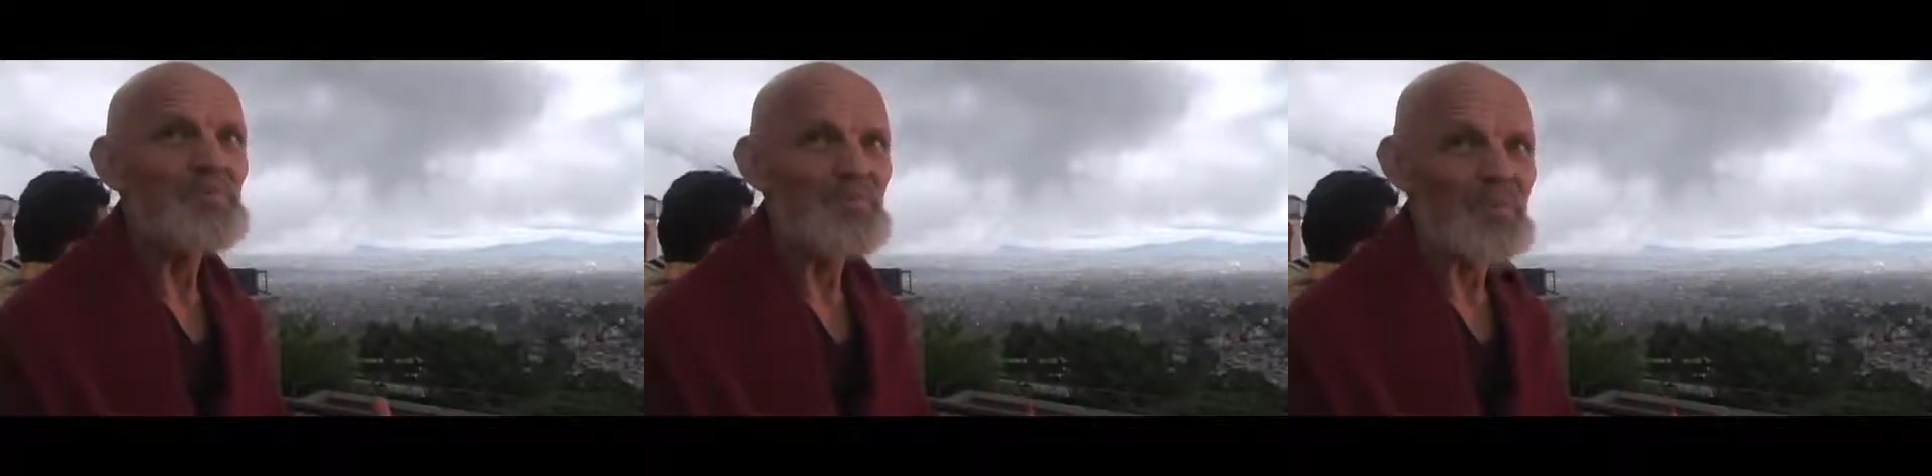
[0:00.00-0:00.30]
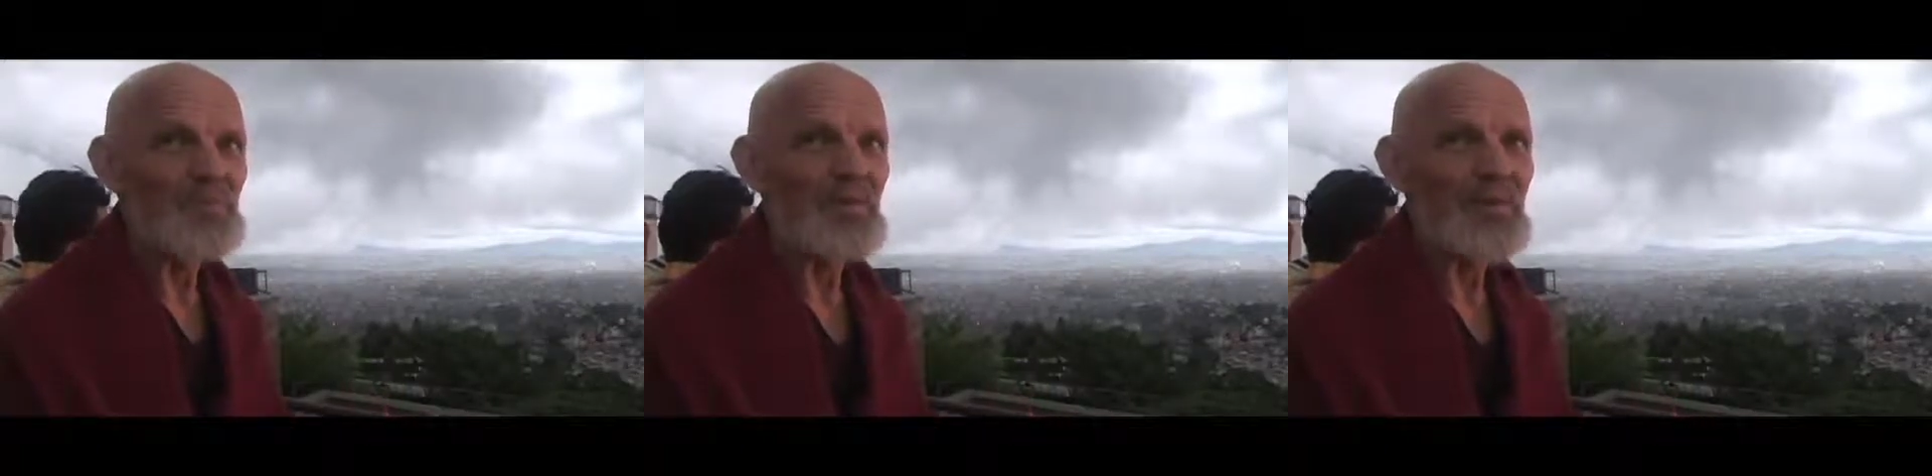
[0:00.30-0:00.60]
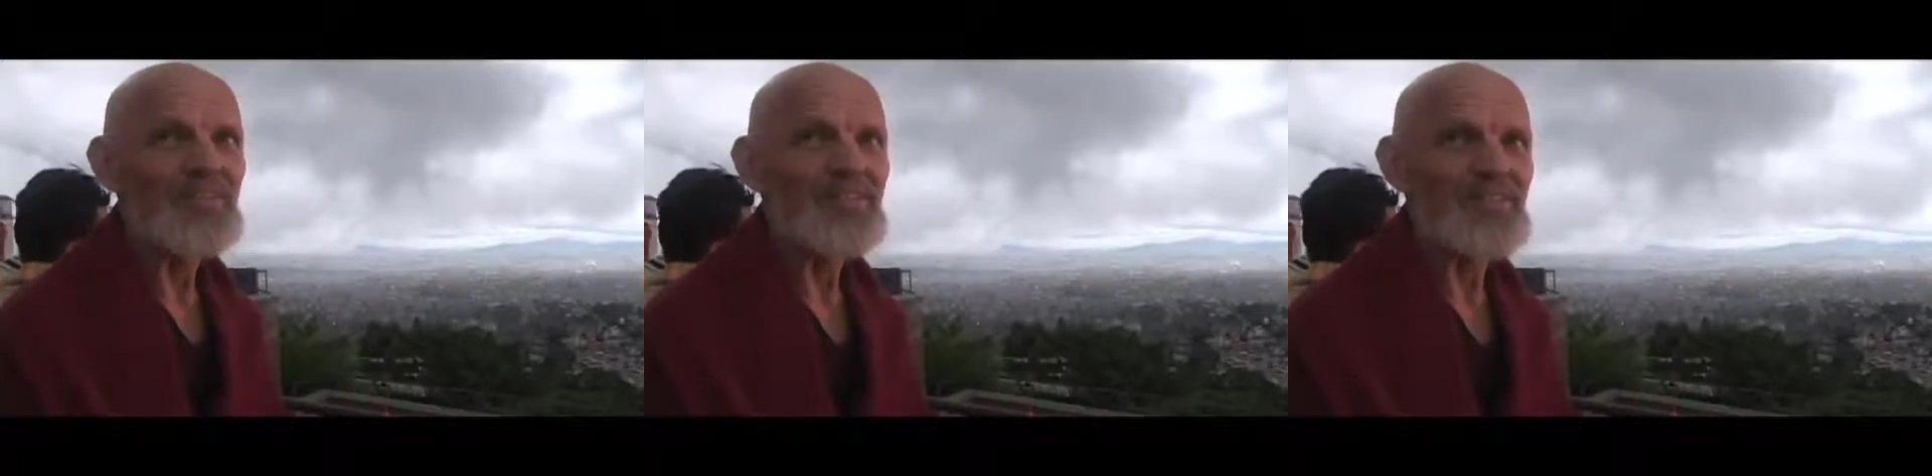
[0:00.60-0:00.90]
or a
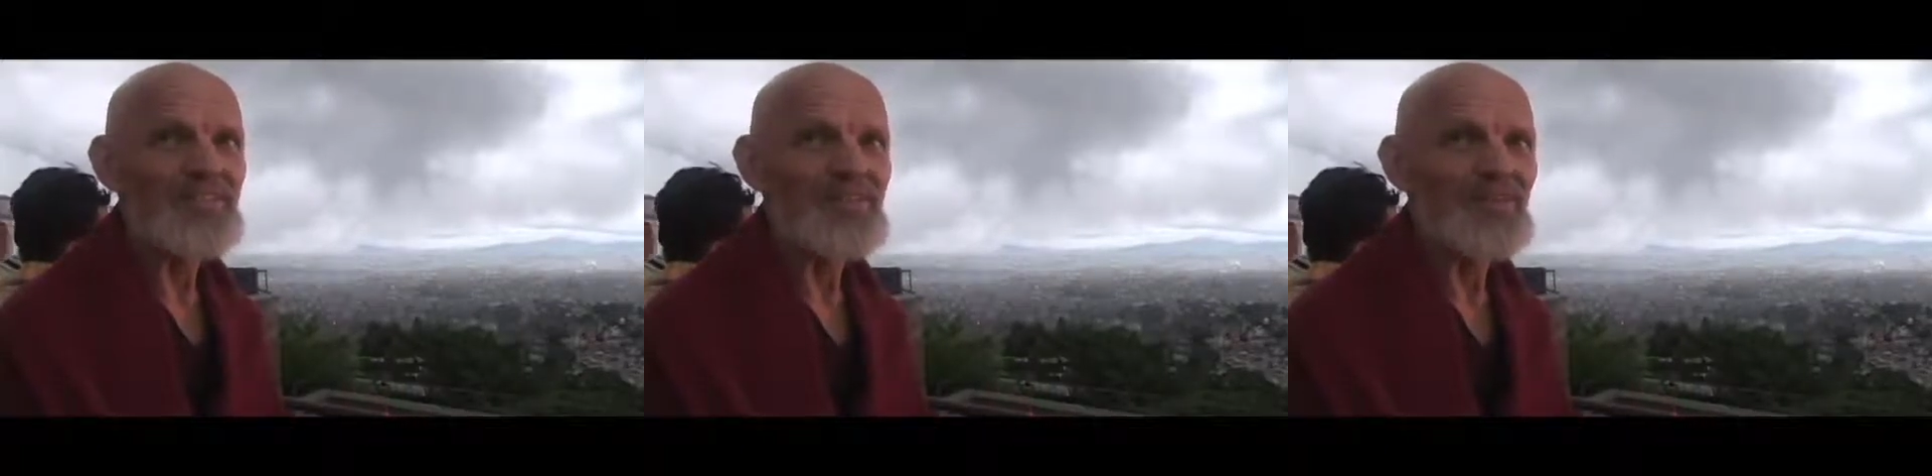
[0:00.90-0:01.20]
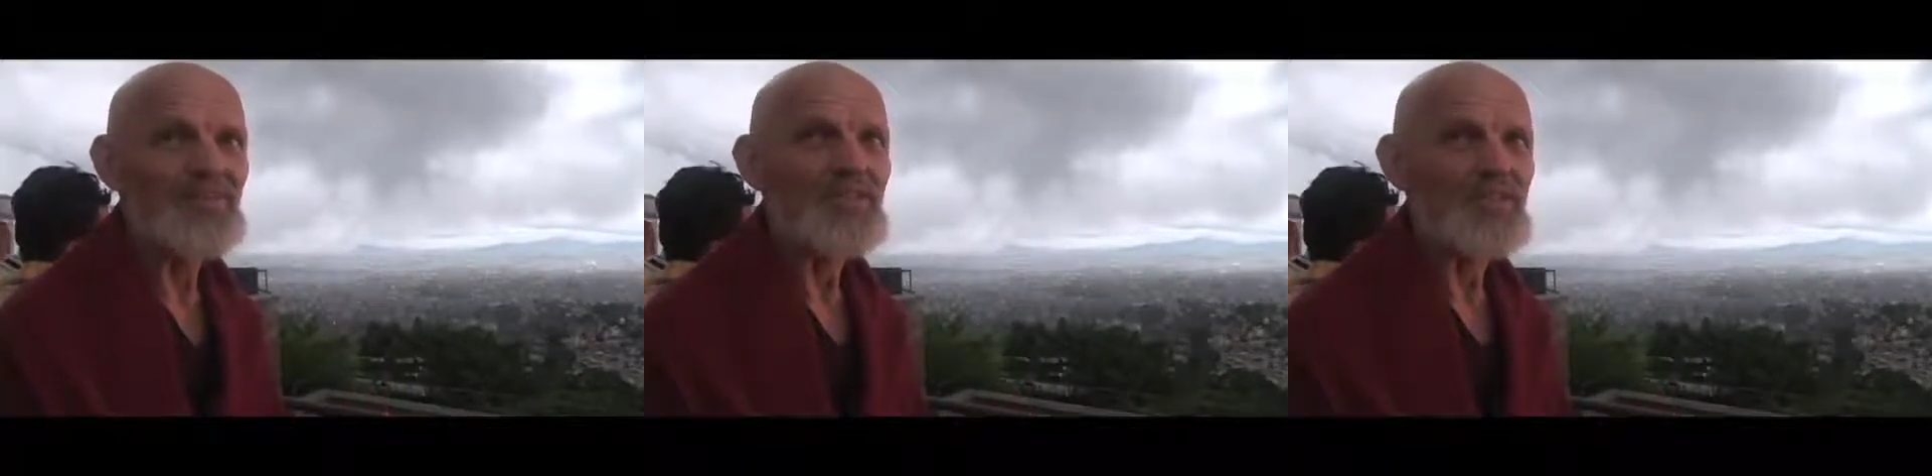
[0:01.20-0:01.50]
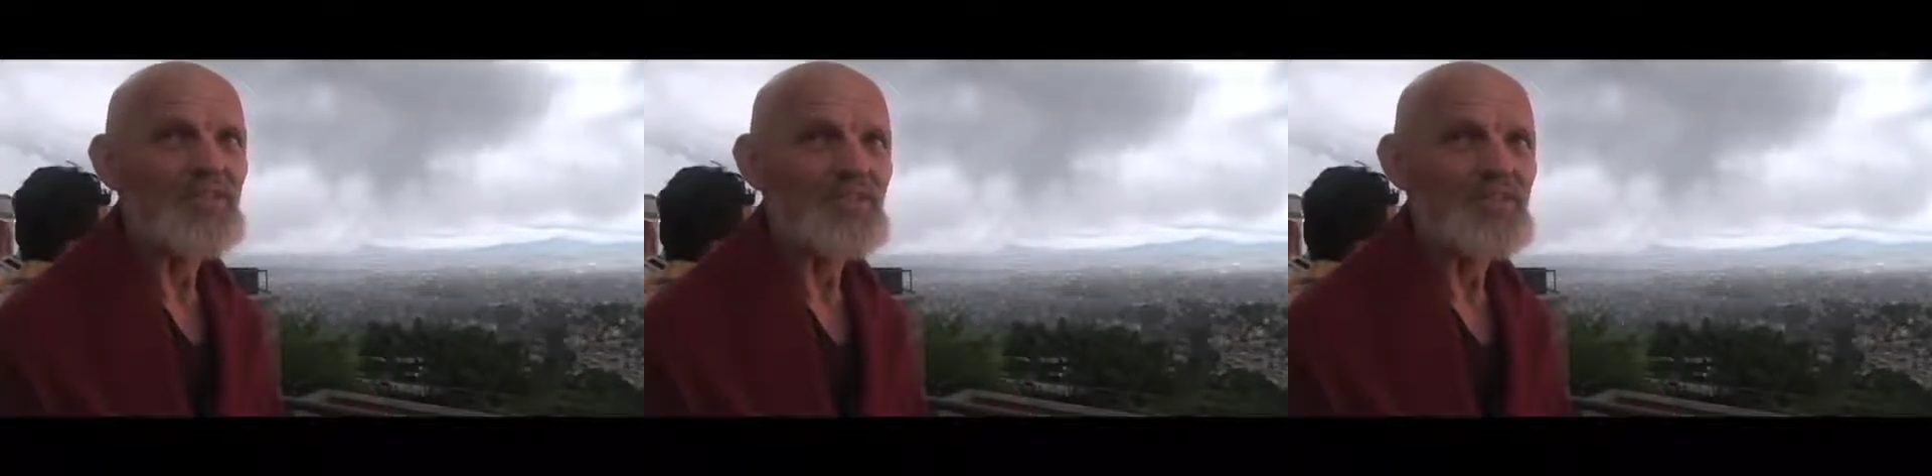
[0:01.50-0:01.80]
monastery or
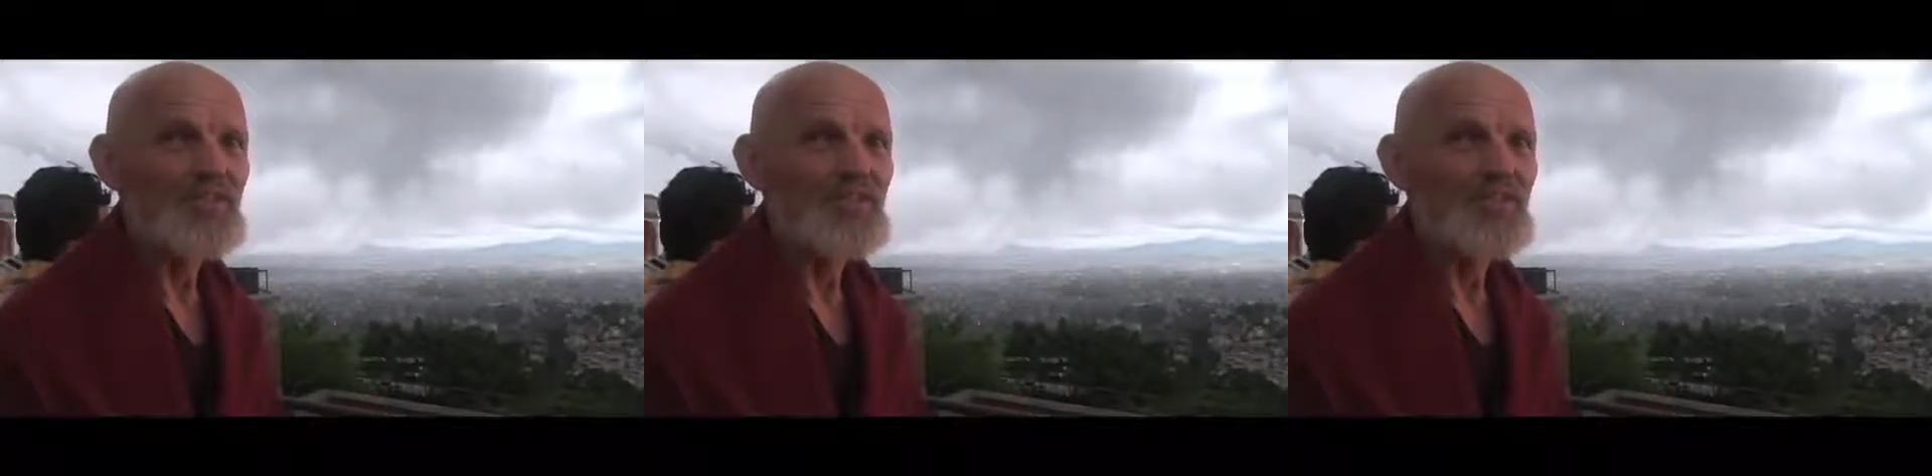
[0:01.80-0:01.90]
teacher.